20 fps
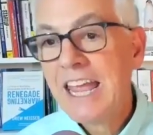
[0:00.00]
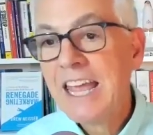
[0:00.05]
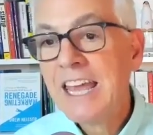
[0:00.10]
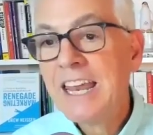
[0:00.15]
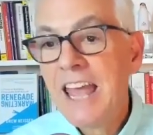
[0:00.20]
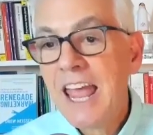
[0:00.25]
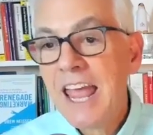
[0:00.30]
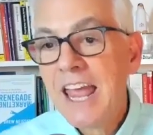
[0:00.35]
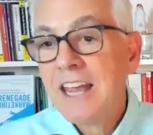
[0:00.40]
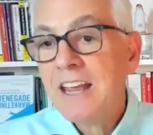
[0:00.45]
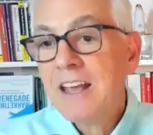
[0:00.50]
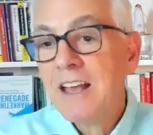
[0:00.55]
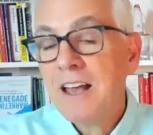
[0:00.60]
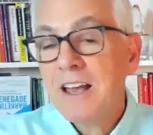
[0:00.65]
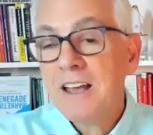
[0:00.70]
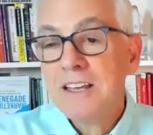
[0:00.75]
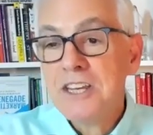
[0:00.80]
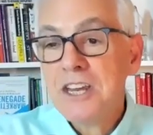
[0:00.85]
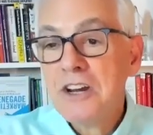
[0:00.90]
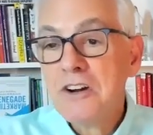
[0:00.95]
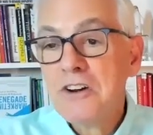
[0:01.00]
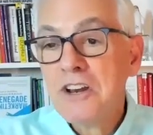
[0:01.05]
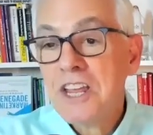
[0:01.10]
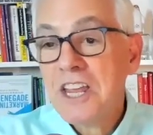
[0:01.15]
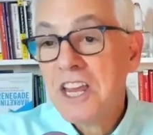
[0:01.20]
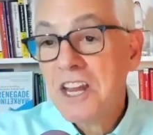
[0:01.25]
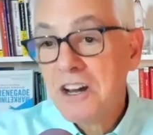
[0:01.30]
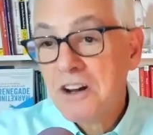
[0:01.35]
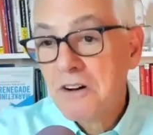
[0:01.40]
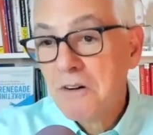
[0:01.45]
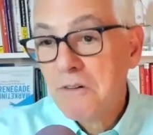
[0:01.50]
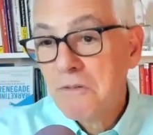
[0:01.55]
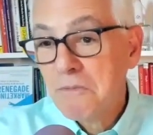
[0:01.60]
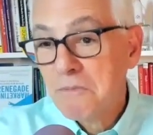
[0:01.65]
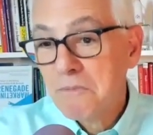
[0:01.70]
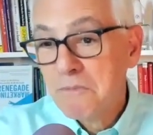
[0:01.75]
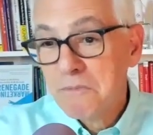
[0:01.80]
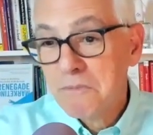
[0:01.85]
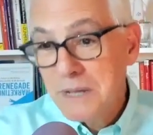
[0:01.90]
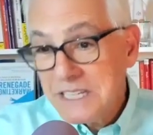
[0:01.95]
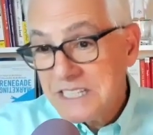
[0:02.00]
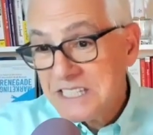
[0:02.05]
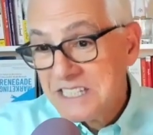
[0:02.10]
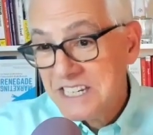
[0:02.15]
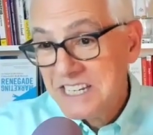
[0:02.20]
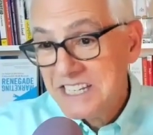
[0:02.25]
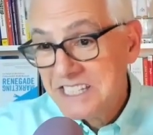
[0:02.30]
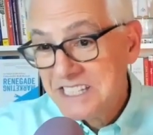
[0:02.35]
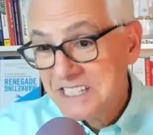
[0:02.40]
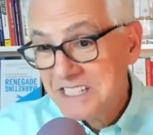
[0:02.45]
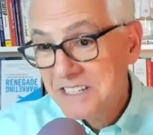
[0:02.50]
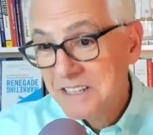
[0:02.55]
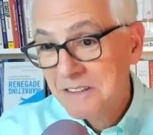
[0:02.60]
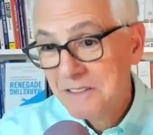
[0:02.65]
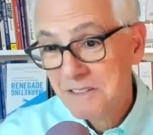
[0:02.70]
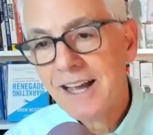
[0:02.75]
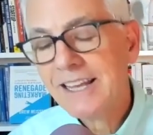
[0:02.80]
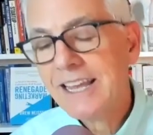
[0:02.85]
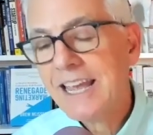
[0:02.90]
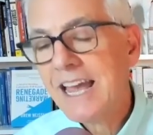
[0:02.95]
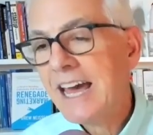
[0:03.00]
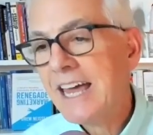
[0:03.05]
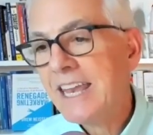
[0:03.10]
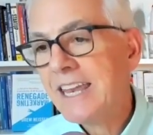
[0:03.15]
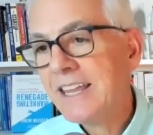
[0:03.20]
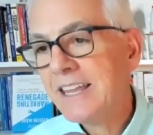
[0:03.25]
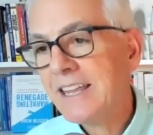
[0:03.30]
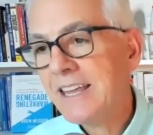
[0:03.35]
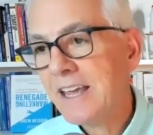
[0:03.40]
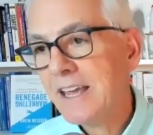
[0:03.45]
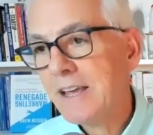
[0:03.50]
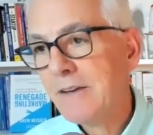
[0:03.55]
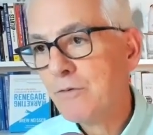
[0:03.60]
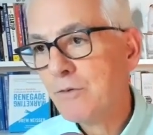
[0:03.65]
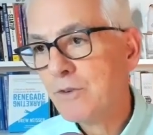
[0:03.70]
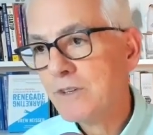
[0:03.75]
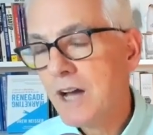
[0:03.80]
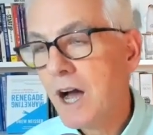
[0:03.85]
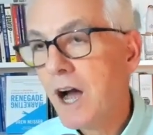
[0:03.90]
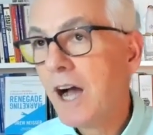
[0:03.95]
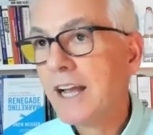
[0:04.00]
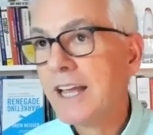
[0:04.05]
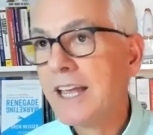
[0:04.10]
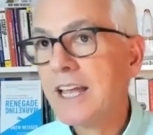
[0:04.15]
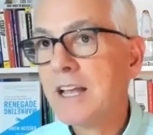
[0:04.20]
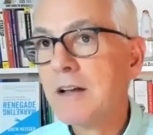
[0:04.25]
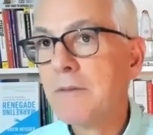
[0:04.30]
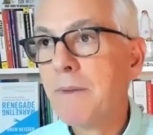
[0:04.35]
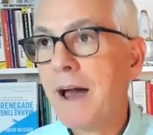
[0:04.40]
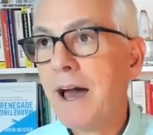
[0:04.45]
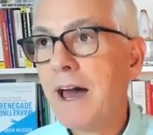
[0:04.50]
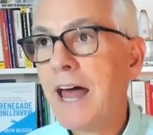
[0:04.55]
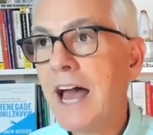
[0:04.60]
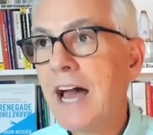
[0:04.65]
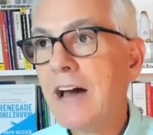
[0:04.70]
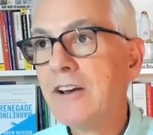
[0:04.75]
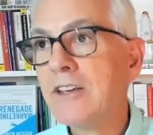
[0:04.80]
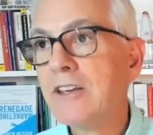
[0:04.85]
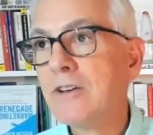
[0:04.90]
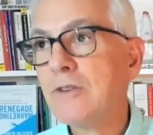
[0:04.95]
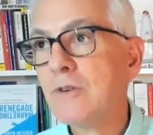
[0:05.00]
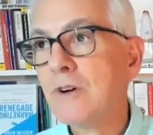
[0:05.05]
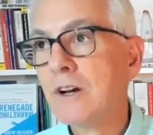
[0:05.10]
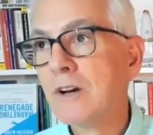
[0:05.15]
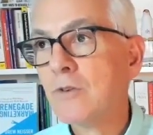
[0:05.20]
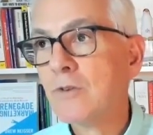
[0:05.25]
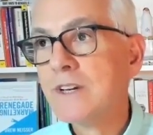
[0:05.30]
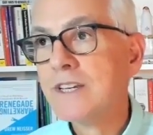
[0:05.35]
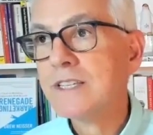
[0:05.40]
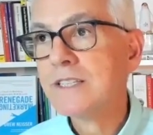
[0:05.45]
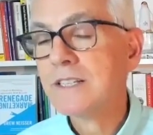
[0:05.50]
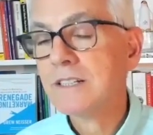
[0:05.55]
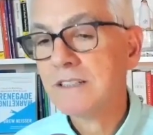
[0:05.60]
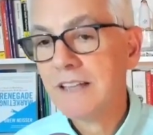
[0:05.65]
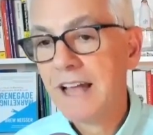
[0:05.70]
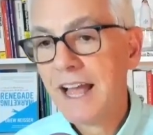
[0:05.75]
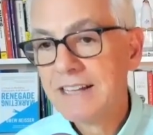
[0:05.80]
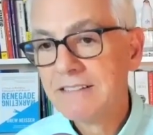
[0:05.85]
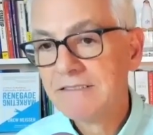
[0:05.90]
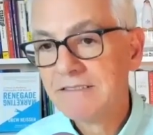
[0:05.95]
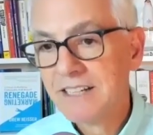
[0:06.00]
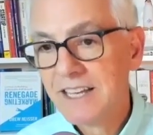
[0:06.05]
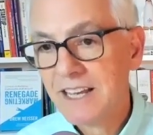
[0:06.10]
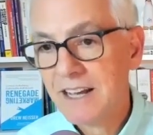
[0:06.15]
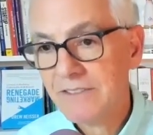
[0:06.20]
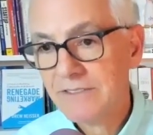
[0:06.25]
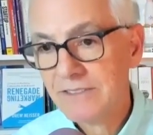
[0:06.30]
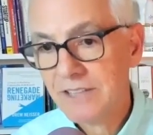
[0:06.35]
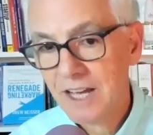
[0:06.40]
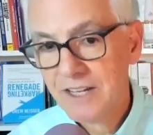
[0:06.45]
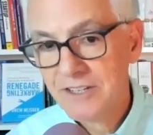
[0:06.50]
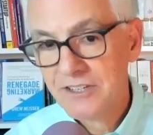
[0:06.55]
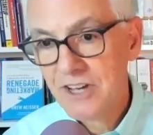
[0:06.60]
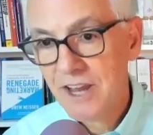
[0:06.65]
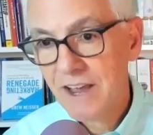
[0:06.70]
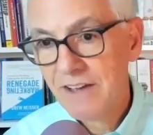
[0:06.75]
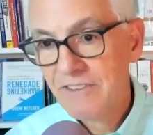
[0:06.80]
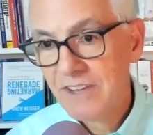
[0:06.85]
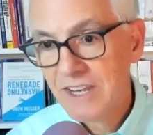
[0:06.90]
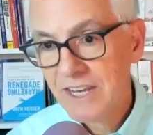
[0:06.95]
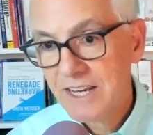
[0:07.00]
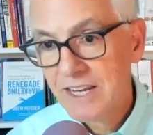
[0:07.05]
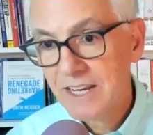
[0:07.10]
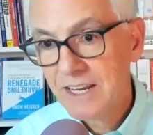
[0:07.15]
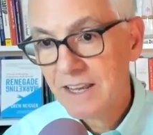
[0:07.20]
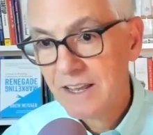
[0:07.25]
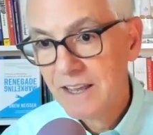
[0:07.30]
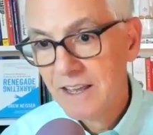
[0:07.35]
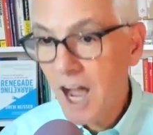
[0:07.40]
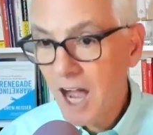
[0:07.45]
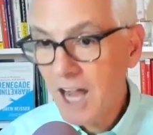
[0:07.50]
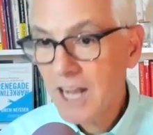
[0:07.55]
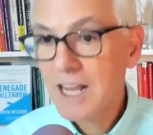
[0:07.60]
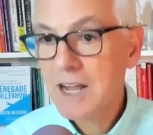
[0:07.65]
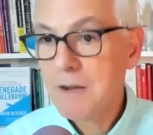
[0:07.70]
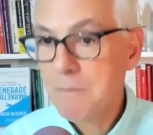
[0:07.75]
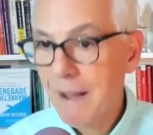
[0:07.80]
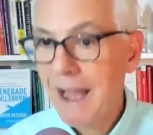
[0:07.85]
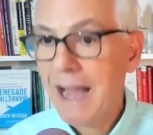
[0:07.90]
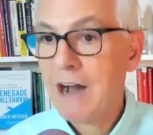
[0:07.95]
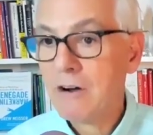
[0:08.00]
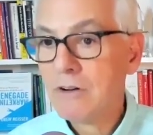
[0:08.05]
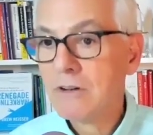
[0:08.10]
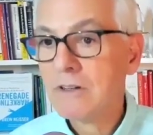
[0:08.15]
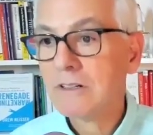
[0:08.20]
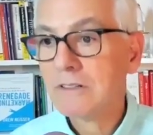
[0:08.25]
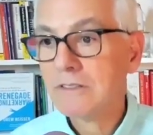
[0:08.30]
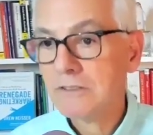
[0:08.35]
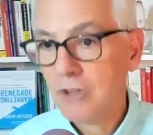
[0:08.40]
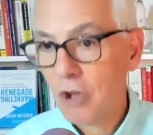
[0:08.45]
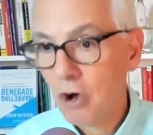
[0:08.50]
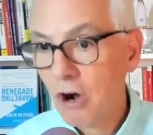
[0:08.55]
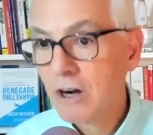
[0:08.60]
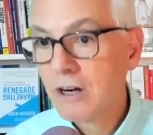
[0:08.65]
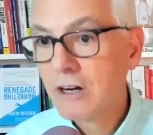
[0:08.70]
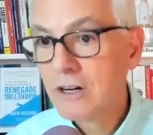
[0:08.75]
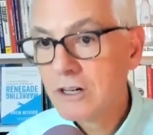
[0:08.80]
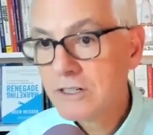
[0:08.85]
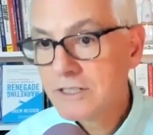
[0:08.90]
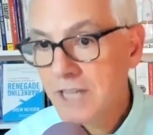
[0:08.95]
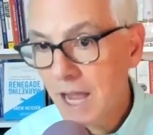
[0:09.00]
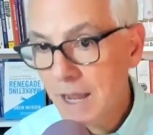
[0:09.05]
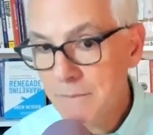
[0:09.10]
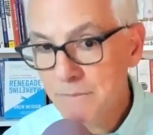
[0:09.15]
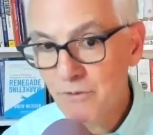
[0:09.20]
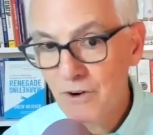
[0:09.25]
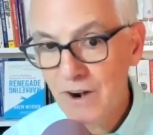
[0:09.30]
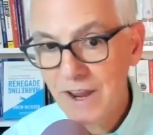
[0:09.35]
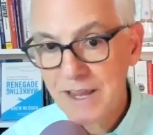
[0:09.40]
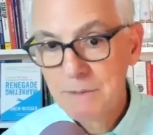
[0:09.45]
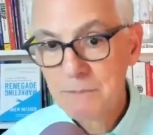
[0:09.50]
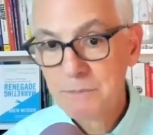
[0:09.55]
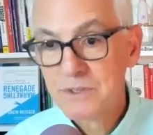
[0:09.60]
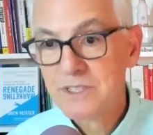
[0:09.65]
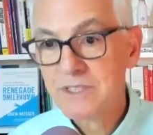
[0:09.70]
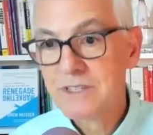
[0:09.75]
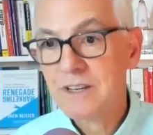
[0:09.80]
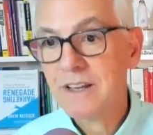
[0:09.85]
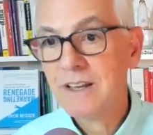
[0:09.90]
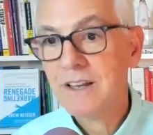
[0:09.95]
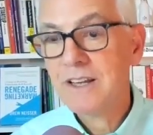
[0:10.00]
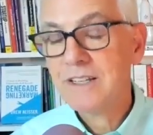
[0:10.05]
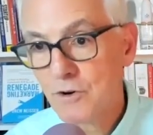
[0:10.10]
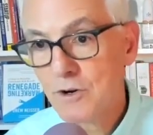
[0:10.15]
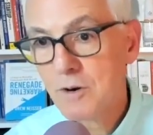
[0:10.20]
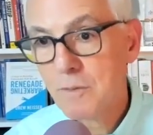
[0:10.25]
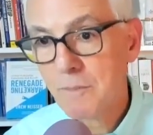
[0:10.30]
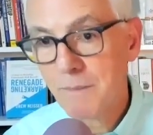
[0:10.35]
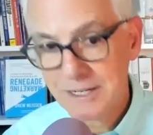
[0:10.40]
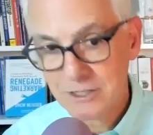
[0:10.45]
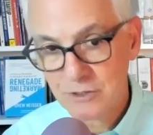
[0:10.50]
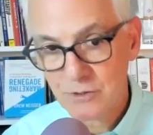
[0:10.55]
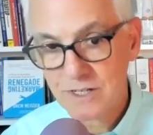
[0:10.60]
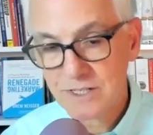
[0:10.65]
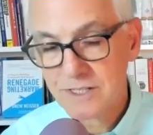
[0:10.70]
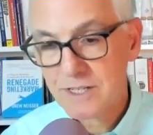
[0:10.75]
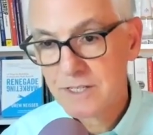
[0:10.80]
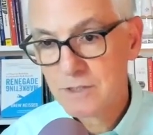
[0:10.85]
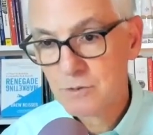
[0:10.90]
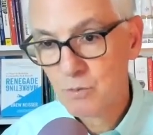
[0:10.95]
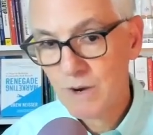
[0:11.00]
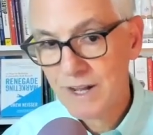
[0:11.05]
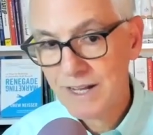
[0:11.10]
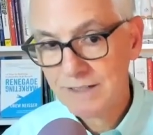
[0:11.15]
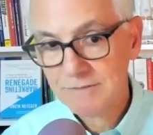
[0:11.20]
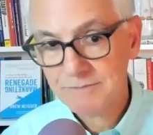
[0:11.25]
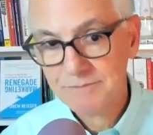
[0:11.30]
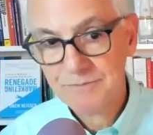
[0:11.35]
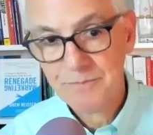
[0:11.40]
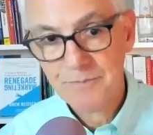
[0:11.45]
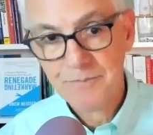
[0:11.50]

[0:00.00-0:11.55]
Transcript: in a year-to-year business. Again, if we're talking about how do you increase the likelihood of longevity, talk about longer timeframes for your metrics as well.